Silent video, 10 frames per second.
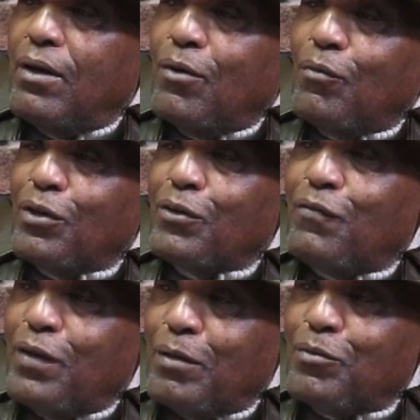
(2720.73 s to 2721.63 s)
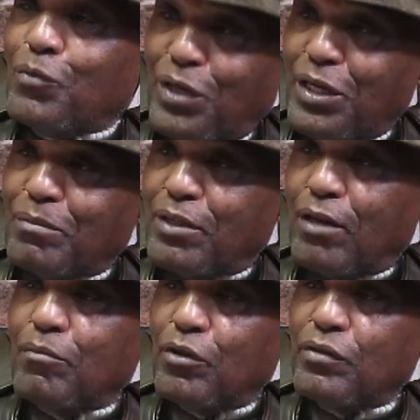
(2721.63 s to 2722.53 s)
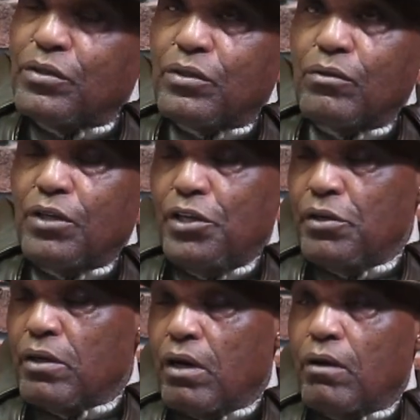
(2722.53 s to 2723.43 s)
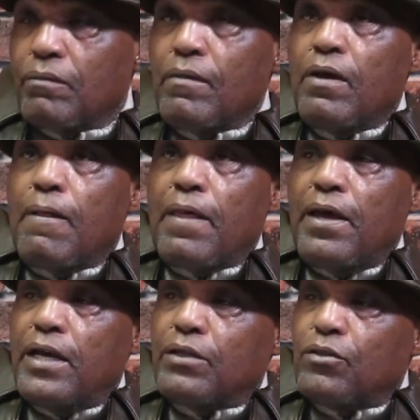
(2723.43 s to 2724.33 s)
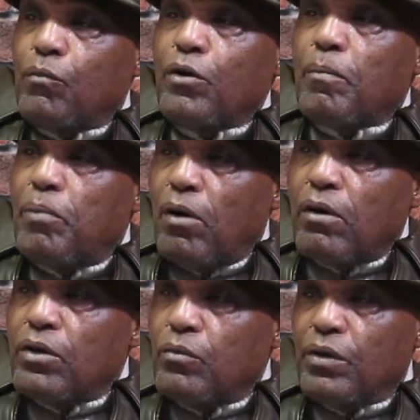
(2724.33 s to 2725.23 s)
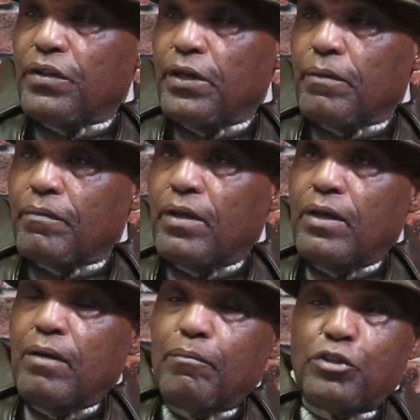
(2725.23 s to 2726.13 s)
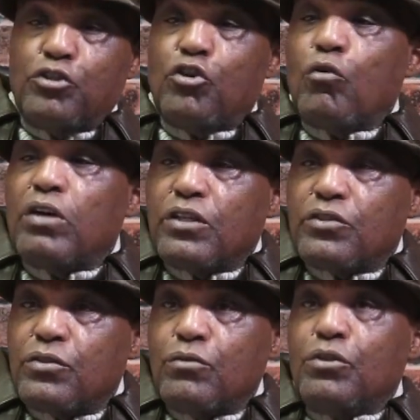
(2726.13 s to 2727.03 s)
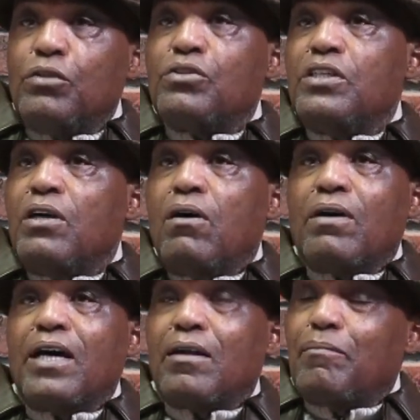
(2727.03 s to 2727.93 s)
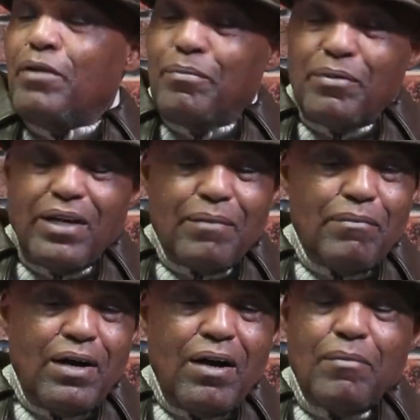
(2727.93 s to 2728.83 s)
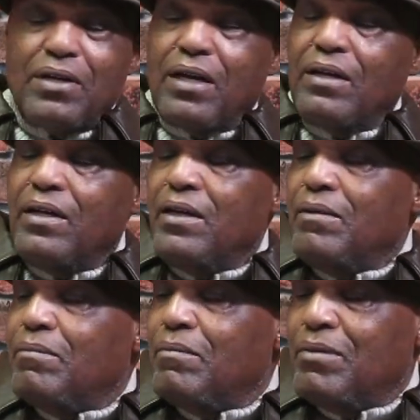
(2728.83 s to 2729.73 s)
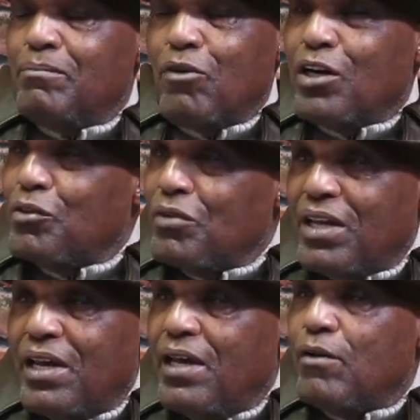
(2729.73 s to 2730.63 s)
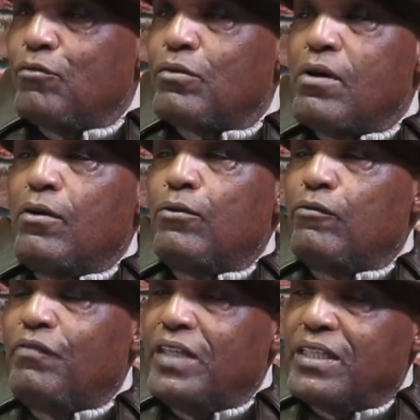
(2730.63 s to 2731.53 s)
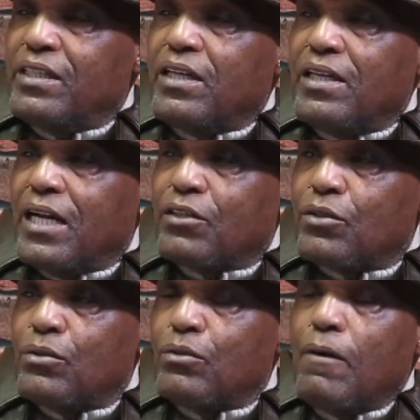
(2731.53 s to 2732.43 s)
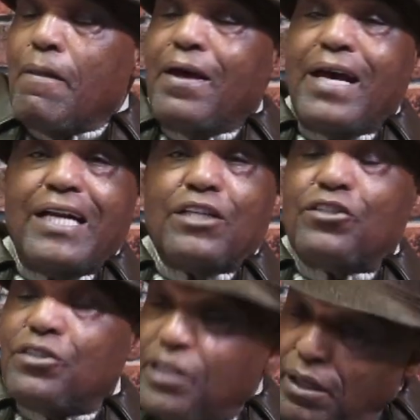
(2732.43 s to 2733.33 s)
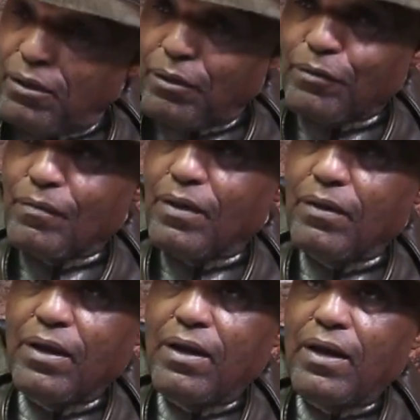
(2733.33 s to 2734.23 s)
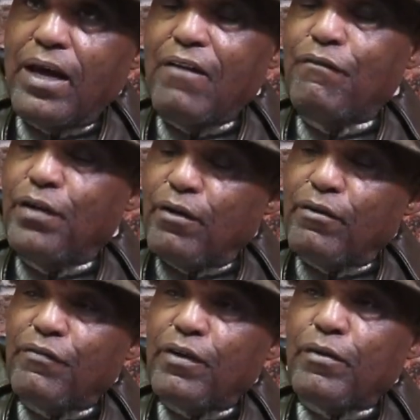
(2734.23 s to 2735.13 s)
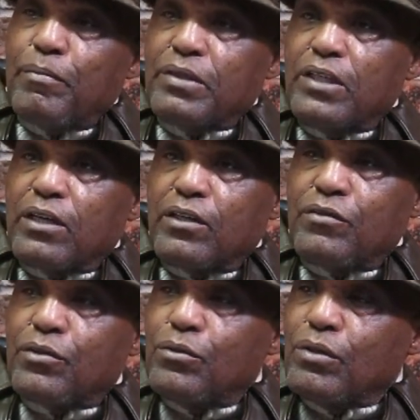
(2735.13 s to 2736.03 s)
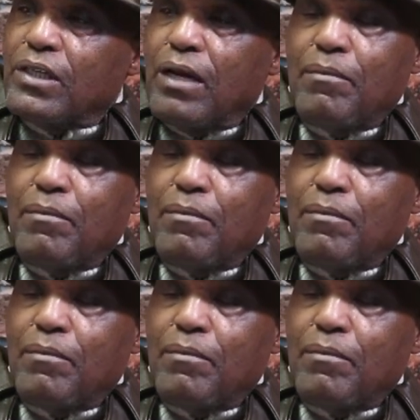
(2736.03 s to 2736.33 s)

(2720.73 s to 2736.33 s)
Wendell Phillips Williams Elementary School a year ago, and so we were partnered with them. But you go into school, you see all kind of people like Muhammad Ali, Martin Luther King, who visited that school, and it's still a very, very productive school today.